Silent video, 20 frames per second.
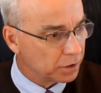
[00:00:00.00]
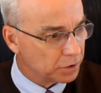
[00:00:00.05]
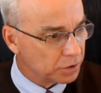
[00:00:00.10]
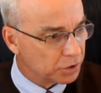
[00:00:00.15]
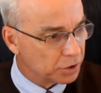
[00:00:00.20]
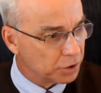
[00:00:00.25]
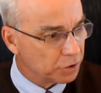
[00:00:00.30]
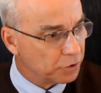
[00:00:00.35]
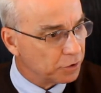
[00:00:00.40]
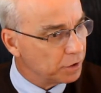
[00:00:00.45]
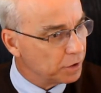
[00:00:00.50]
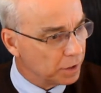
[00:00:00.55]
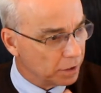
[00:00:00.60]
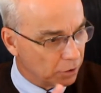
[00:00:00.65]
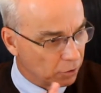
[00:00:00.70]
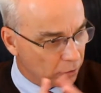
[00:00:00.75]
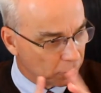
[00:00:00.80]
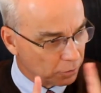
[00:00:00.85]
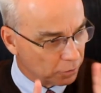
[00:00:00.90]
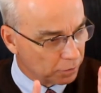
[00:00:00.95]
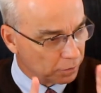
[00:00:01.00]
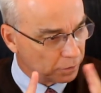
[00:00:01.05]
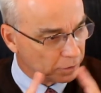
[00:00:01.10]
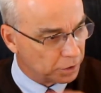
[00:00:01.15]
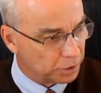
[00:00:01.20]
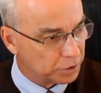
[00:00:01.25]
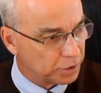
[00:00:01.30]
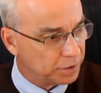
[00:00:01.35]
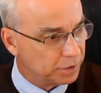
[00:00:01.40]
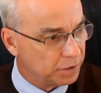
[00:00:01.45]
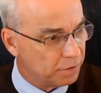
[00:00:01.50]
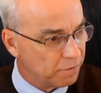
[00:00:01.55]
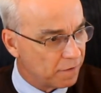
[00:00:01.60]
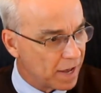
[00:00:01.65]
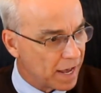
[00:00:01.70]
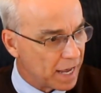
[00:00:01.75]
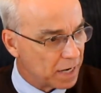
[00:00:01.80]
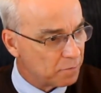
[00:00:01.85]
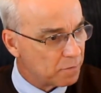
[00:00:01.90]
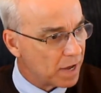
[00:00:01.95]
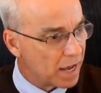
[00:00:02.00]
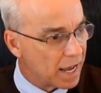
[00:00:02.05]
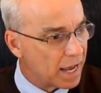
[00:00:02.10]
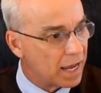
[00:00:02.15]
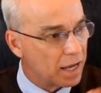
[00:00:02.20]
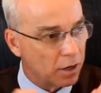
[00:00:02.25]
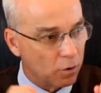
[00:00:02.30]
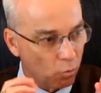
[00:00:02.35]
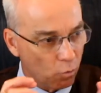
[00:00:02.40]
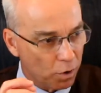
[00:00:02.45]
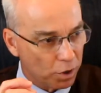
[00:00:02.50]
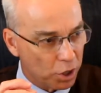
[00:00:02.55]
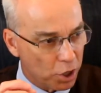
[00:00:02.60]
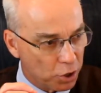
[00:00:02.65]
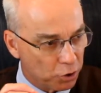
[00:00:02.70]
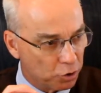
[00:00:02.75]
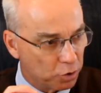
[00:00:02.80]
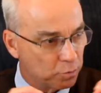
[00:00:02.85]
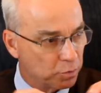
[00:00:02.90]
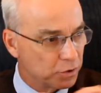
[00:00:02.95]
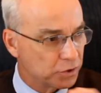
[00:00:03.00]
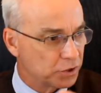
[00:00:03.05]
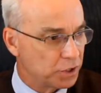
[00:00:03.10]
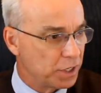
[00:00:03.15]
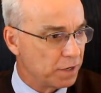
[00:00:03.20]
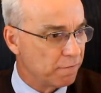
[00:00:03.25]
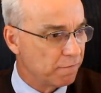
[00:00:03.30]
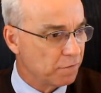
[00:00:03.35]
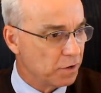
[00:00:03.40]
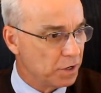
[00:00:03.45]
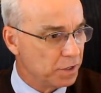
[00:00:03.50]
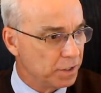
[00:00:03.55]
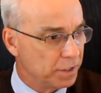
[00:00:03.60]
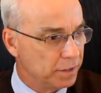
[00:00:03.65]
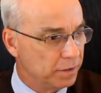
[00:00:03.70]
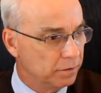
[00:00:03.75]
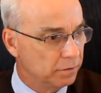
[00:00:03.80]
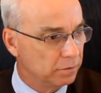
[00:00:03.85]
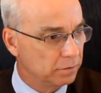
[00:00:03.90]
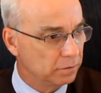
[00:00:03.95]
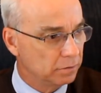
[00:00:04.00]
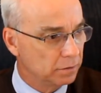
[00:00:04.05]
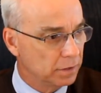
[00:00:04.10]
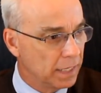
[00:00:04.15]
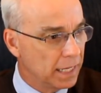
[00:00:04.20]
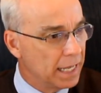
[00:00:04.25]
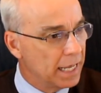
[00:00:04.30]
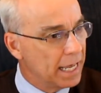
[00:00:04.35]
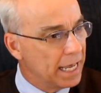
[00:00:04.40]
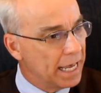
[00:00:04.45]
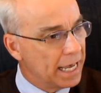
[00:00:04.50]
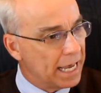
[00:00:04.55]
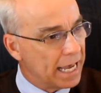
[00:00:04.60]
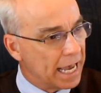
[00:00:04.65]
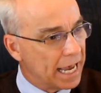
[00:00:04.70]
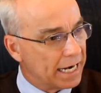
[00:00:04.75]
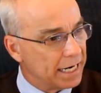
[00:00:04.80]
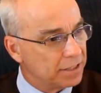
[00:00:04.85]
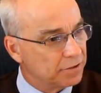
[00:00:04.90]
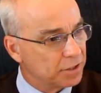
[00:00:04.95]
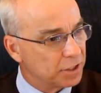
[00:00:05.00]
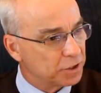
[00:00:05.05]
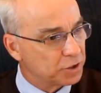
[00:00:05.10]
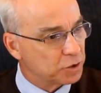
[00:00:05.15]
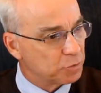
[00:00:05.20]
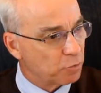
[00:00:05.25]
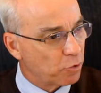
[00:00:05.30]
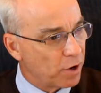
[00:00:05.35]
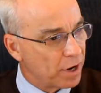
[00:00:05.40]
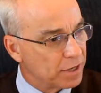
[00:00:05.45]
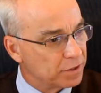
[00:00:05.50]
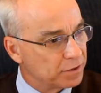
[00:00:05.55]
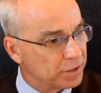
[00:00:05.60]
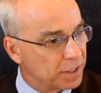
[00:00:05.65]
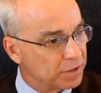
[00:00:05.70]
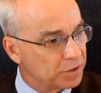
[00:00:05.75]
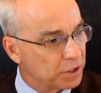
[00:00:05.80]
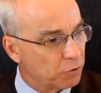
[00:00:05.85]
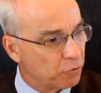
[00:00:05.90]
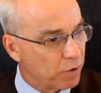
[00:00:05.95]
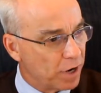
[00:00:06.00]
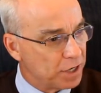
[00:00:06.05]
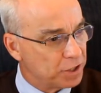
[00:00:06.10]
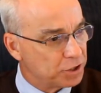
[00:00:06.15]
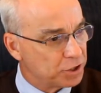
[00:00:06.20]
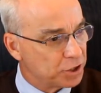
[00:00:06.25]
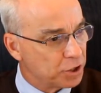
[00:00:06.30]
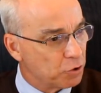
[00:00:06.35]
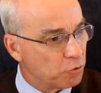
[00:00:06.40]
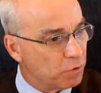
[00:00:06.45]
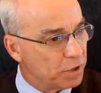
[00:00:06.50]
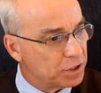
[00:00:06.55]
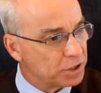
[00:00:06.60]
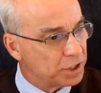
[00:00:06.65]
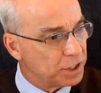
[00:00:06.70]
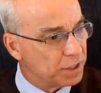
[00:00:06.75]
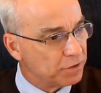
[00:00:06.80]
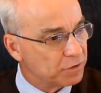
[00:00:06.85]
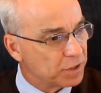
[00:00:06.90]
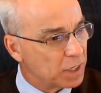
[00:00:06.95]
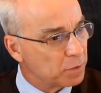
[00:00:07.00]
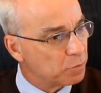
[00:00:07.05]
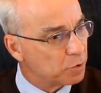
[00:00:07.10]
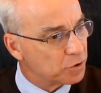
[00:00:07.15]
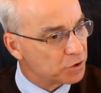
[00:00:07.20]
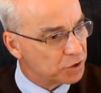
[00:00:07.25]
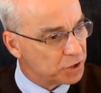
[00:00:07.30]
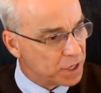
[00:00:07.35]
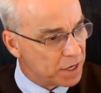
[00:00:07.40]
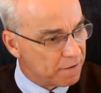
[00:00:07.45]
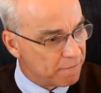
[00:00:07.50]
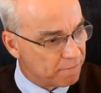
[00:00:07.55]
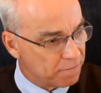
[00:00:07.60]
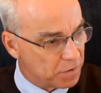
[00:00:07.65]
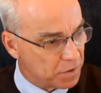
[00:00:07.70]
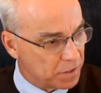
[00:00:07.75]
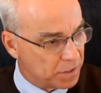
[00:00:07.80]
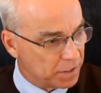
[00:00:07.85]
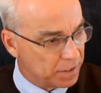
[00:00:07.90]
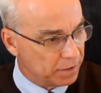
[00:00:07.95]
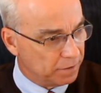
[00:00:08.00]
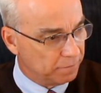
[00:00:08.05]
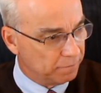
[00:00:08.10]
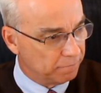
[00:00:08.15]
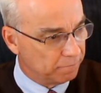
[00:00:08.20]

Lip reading: considered or defined by 100% funded, and it's expressed as a ratio which gives a percent funded.